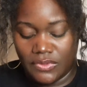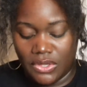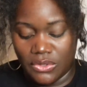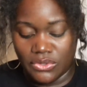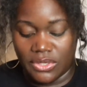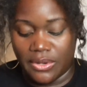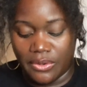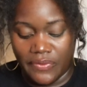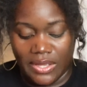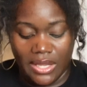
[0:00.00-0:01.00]
hold on, I don't know
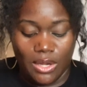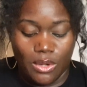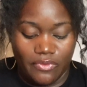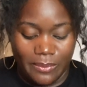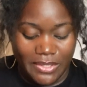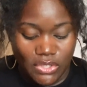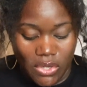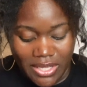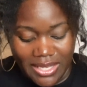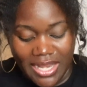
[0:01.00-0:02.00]
if you can hear over me
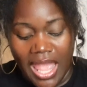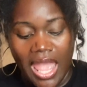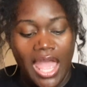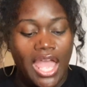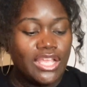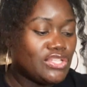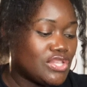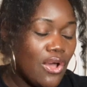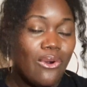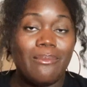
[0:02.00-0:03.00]
talking.
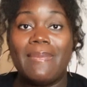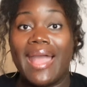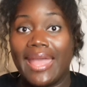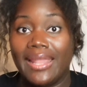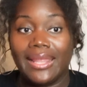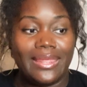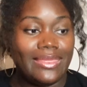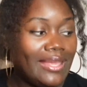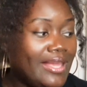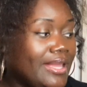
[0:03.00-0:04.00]
So my LA
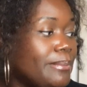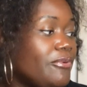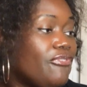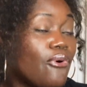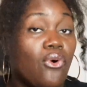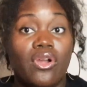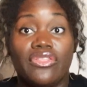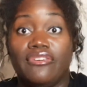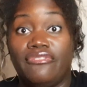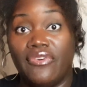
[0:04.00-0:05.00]
theme for
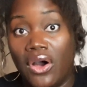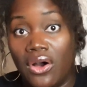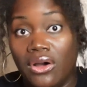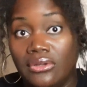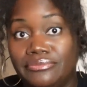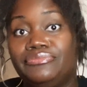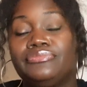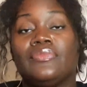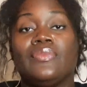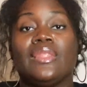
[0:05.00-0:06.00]
the fall
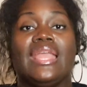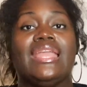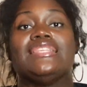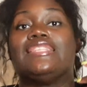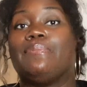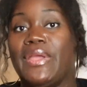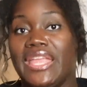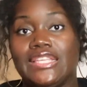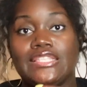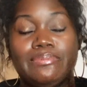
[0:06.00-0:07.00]
is
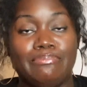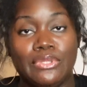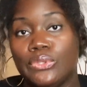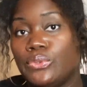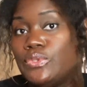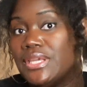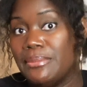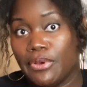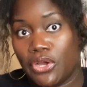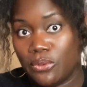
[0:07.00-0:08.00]
pinks, blues,
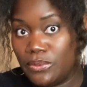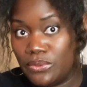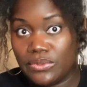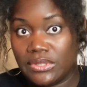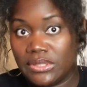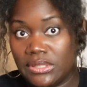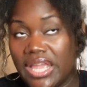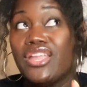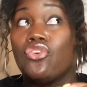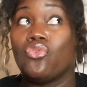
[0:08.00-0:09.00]
and purples,
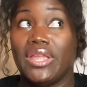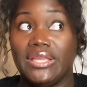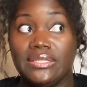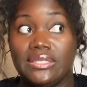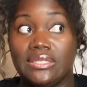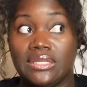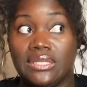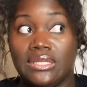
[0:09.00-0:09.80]
and greens.